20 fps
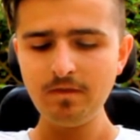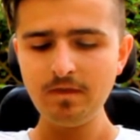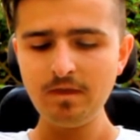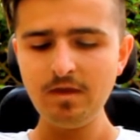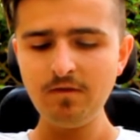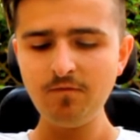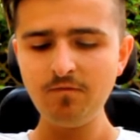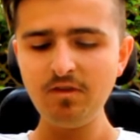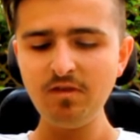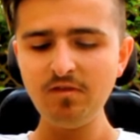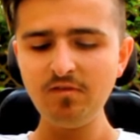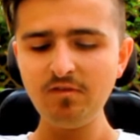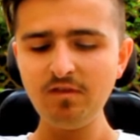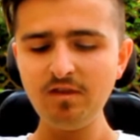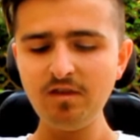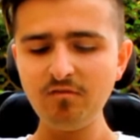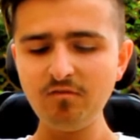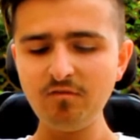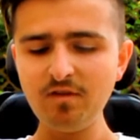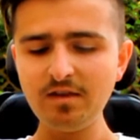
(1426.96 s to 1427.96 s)
If this
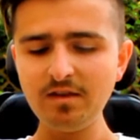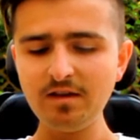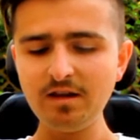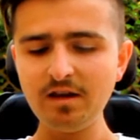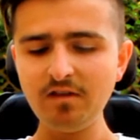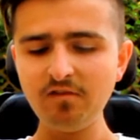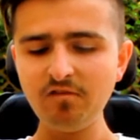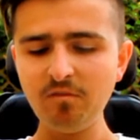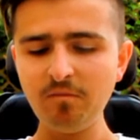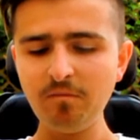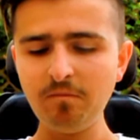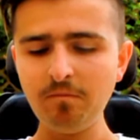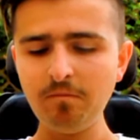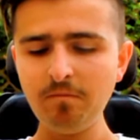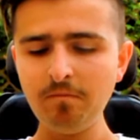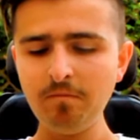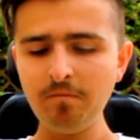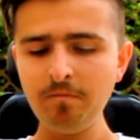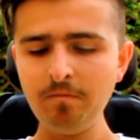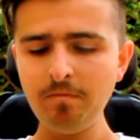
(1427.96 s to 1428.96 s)
is radicalism,
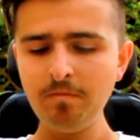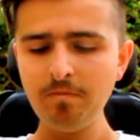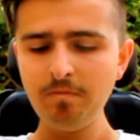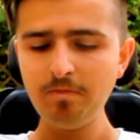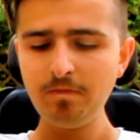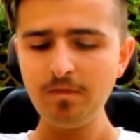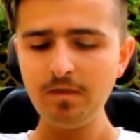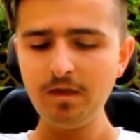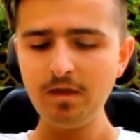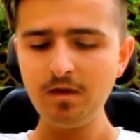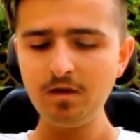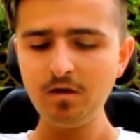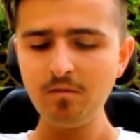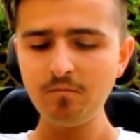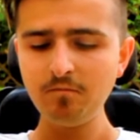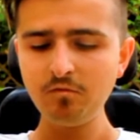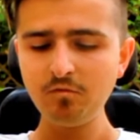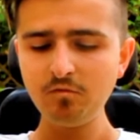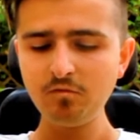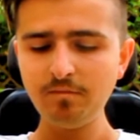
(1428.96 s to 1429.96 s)
it
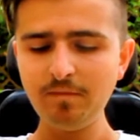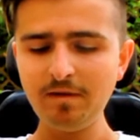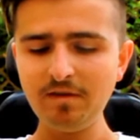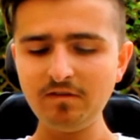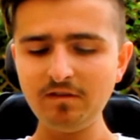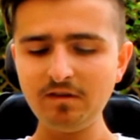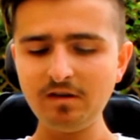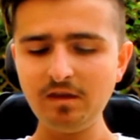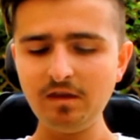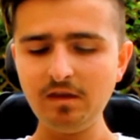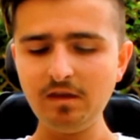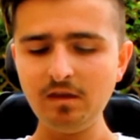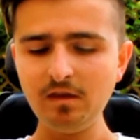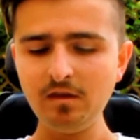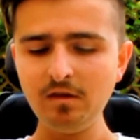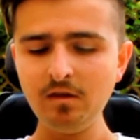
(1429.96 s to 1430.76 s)
comes automatically